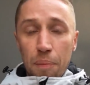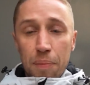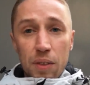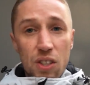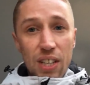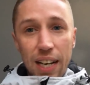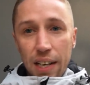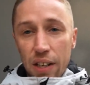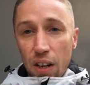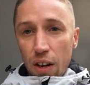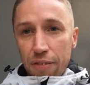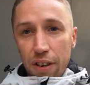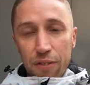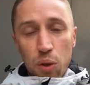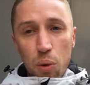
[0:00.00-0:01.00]
Second
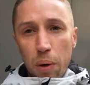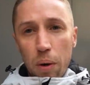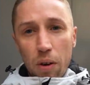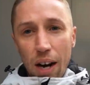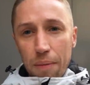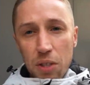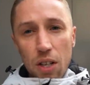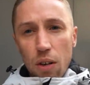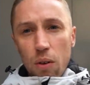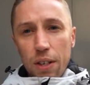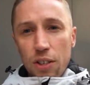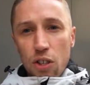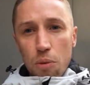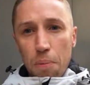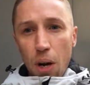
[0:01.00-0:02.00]
half, I thought we were absolutely
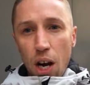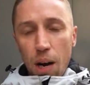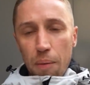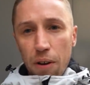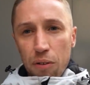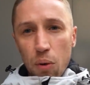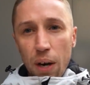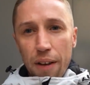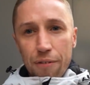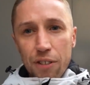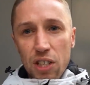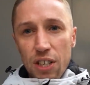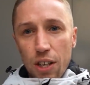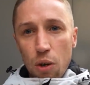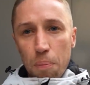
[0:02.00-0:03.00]
superb. I thought every
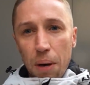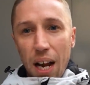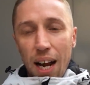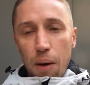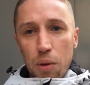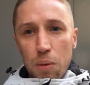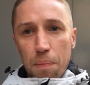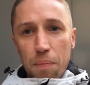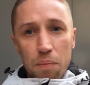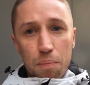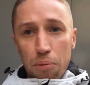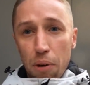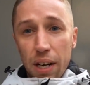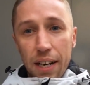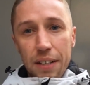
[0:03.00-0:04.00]
single player was
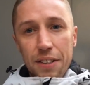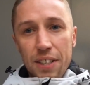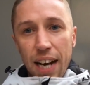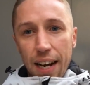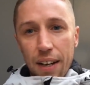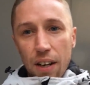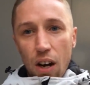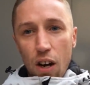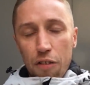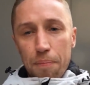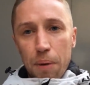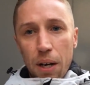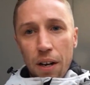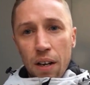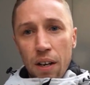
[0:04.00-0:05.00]
brilliant second half.
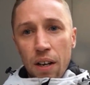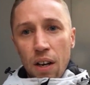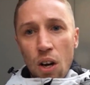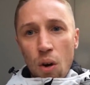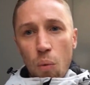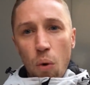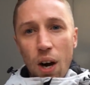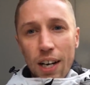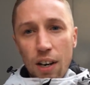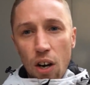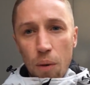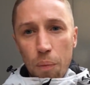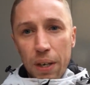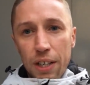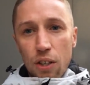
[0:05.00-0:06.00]
But why
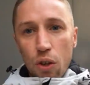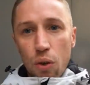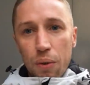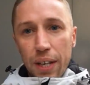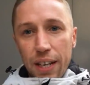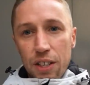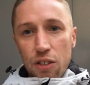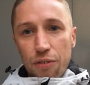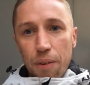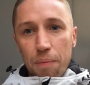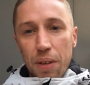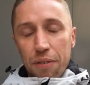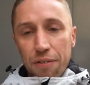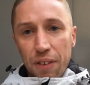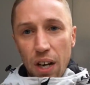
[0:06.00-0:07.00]
can't we do this from
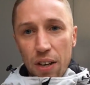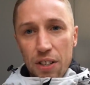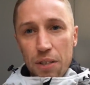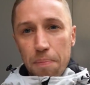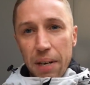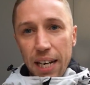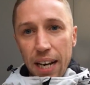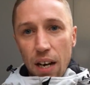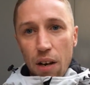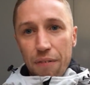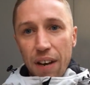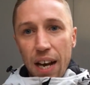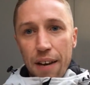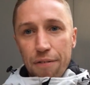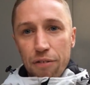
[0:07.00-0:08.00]
the first minute of
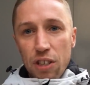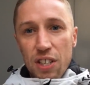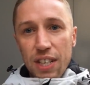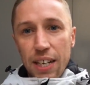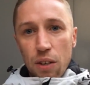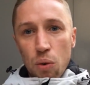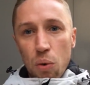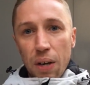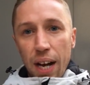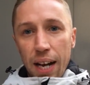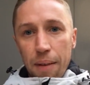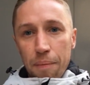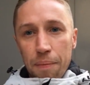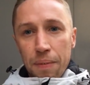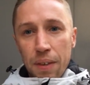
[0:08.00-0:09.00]
every single
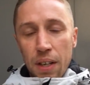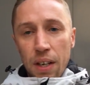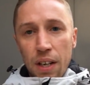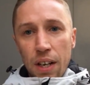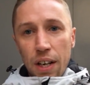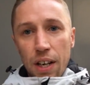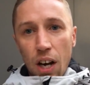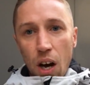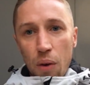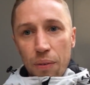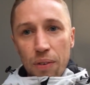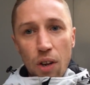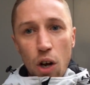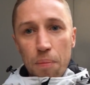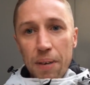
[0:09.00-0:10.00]
game? You know,
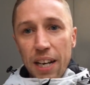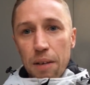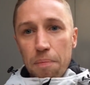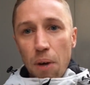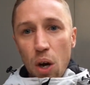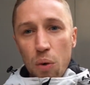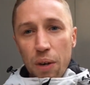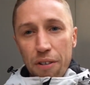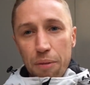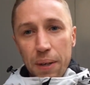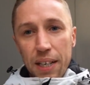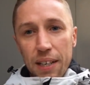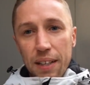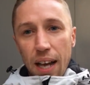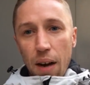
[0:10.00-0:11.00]
nobody would moan if we
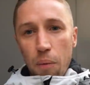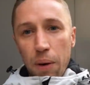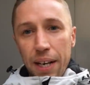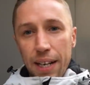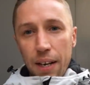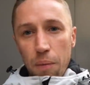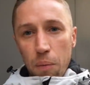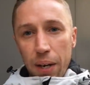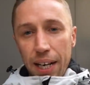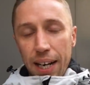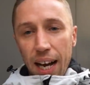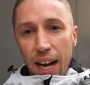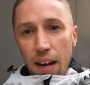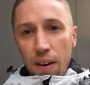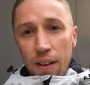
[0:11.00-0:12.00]
did that week in, week
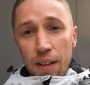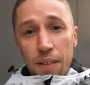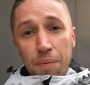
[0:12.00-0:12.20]
out.